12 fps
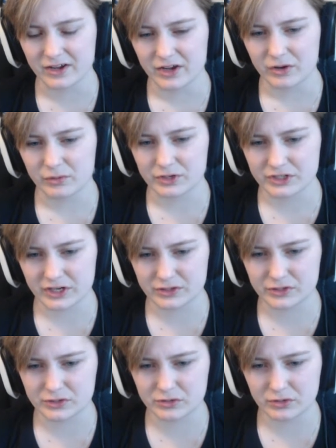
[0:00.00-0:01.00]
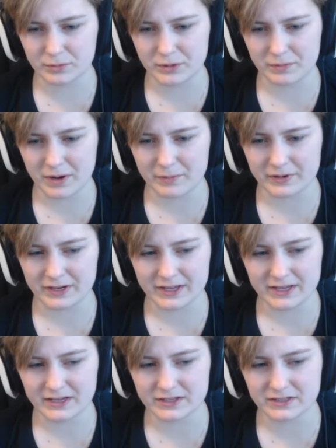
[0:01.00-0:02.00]
We shall scoop them up and
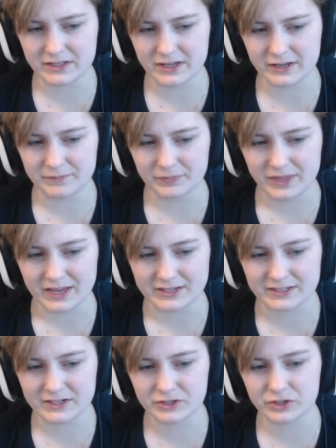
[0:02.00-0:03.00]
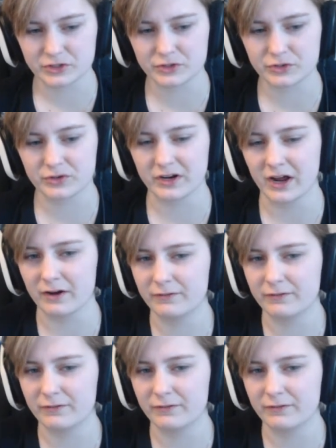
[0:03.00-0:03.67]
ease their ascension soon enough.